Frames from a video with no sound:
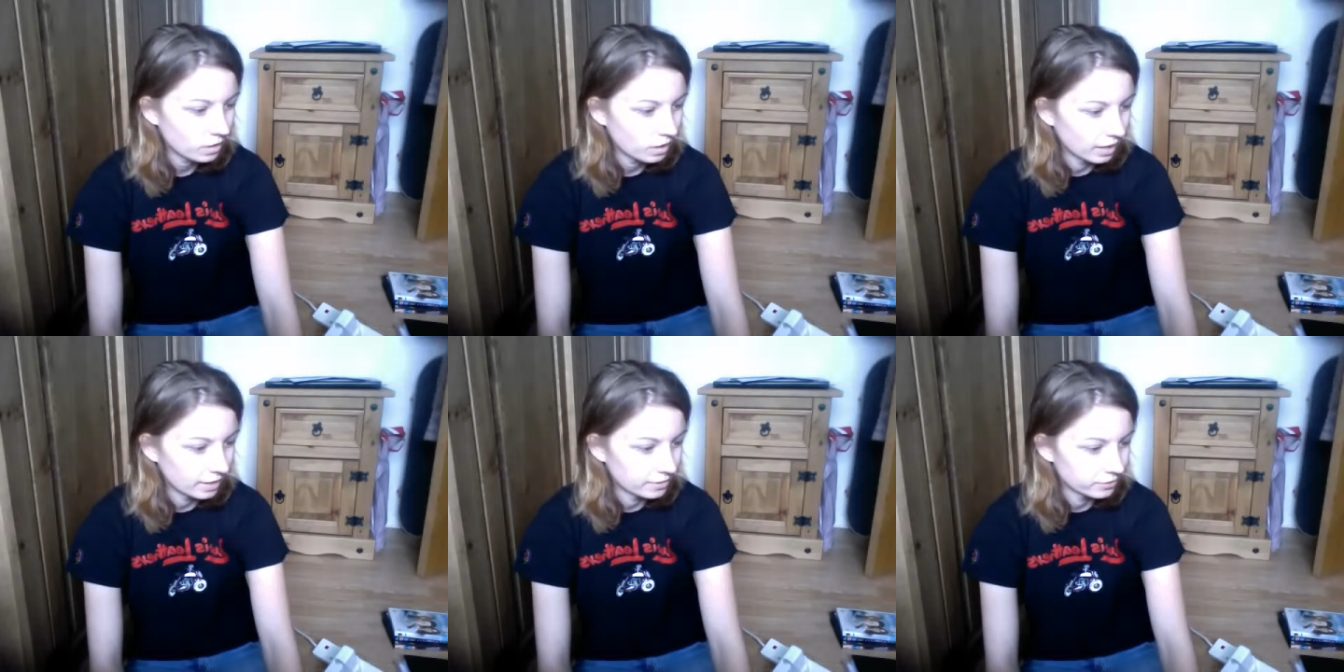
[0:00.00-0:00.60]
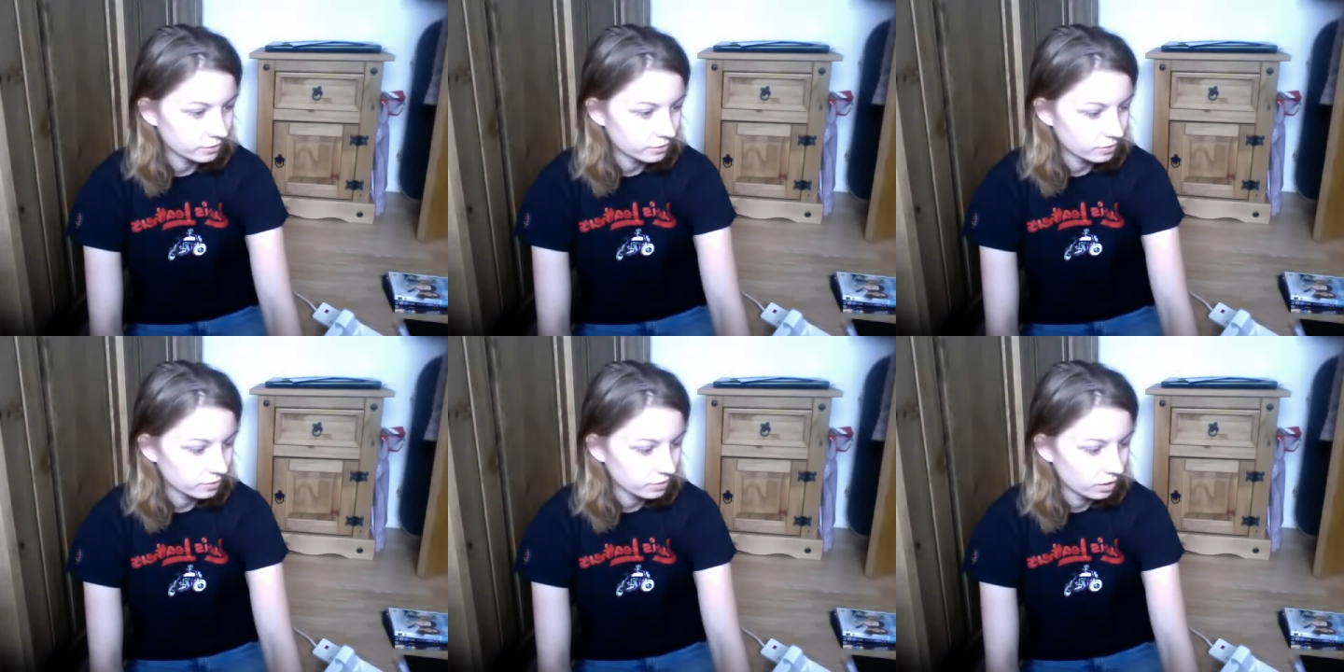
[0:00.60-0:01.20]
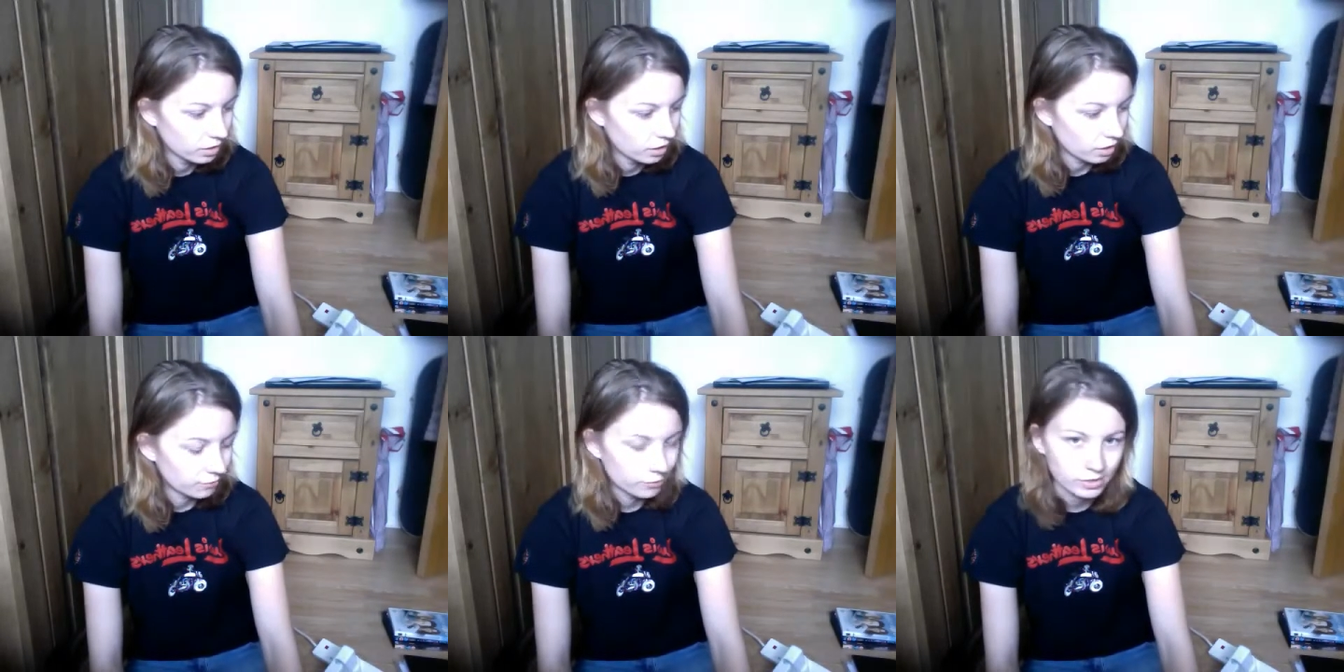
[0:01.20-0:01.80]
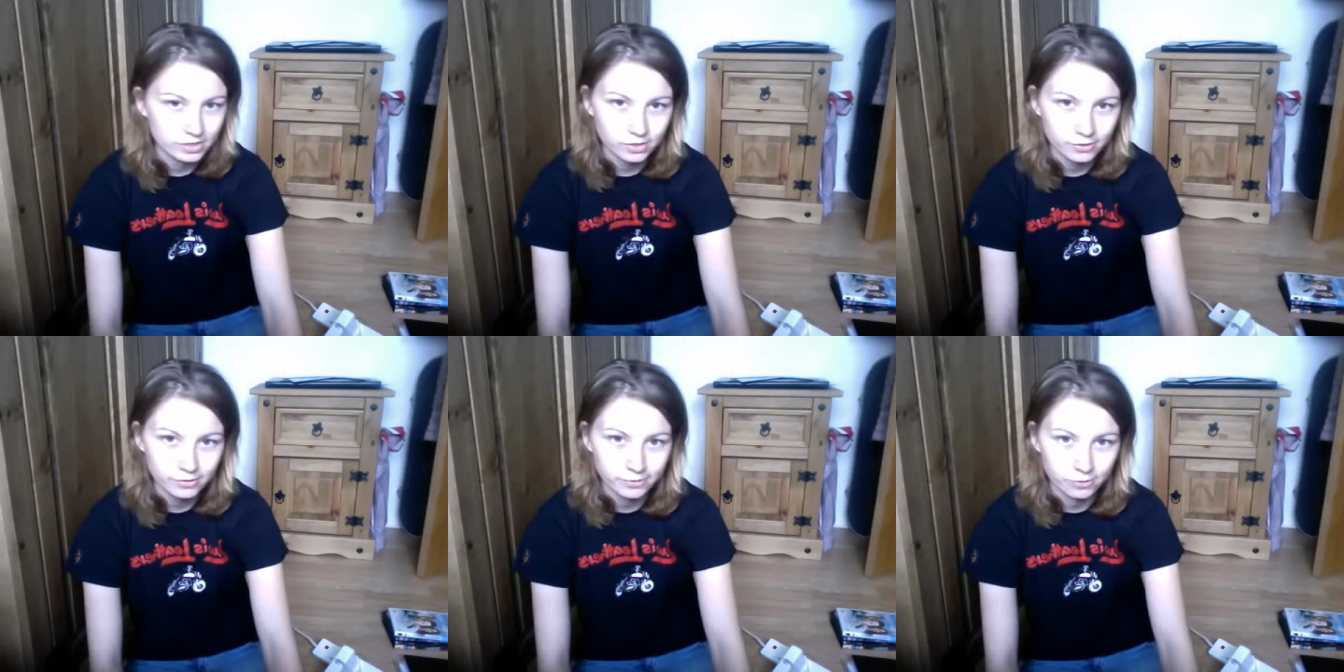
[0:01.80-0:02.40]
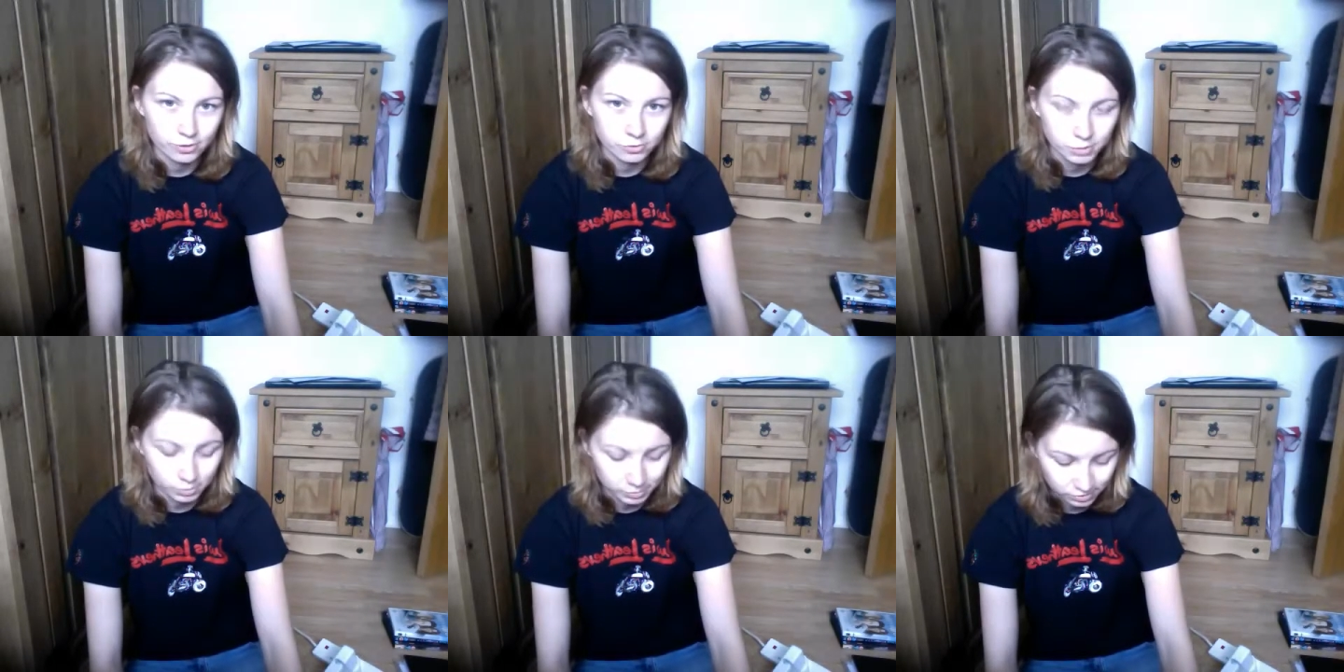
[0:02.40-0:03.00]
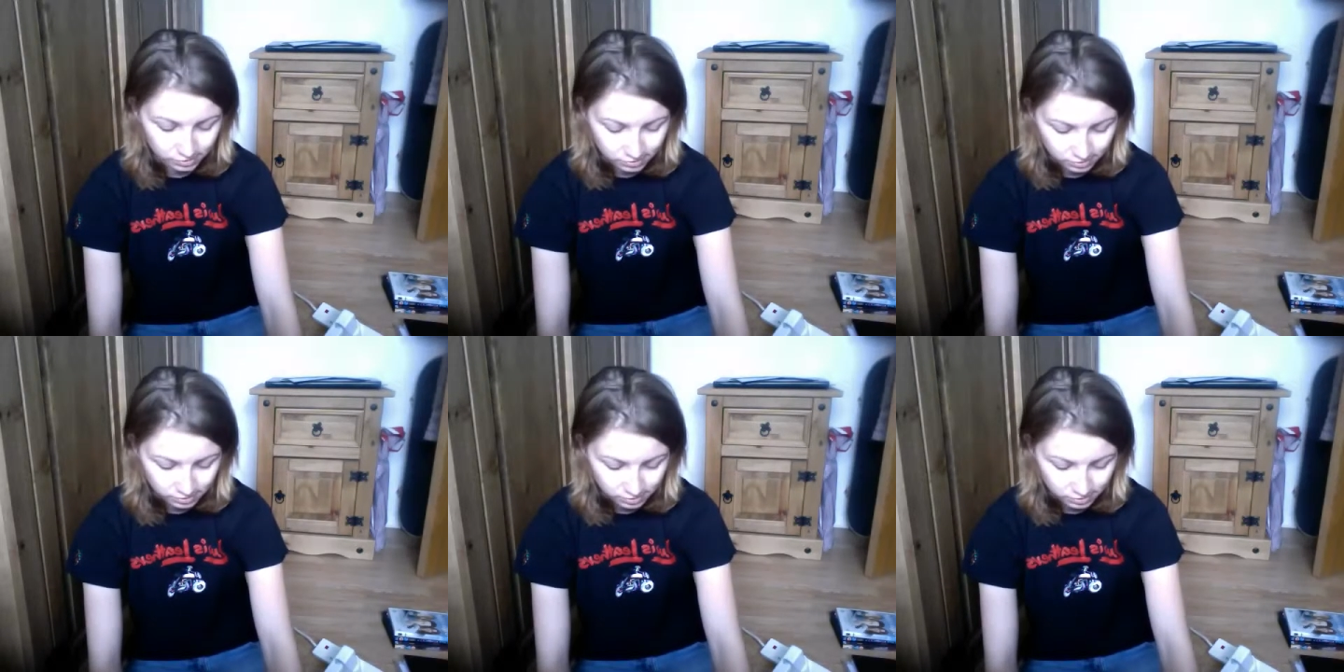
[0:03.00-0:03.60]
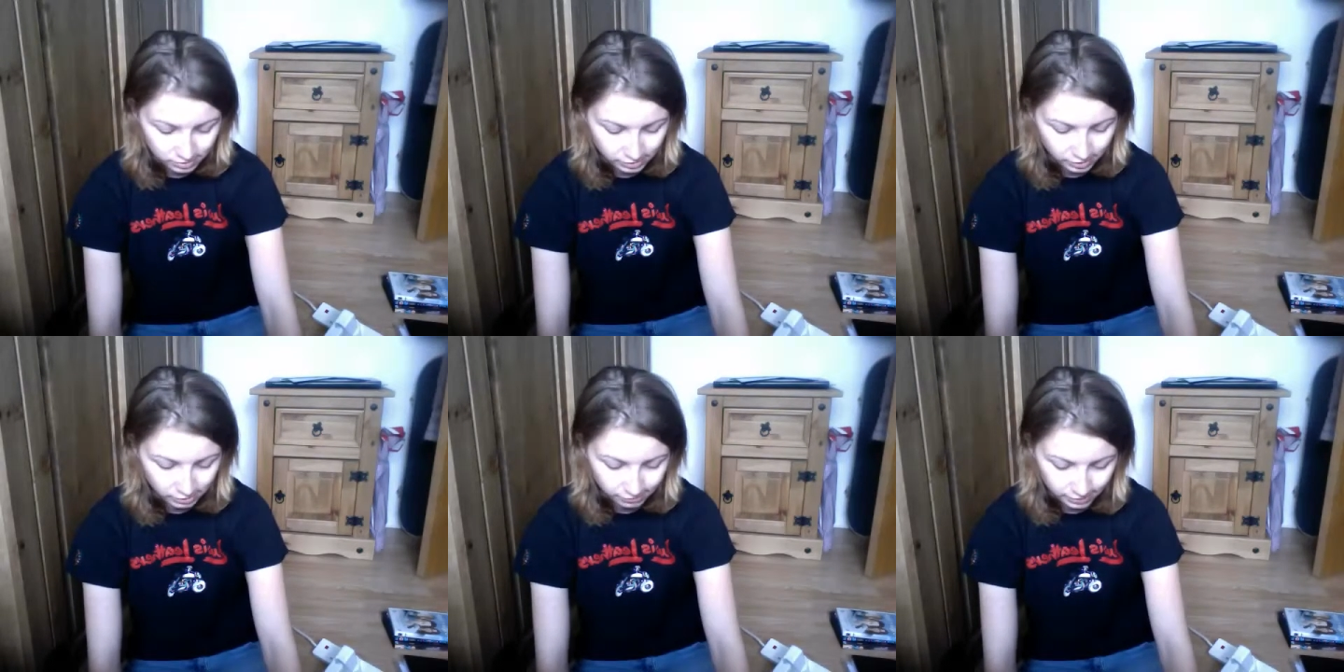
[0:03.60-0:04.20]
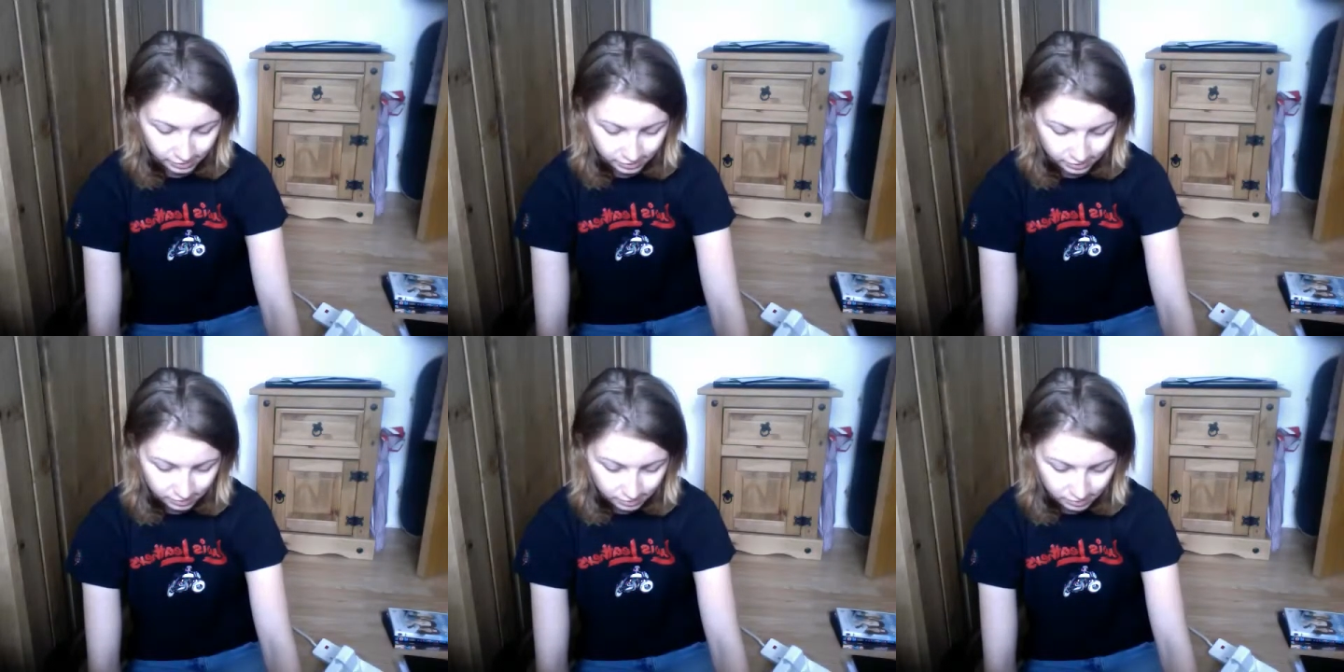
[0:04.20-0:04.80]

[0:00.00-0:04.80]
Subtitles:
And I feel really sorry for her as well, because her girlfriend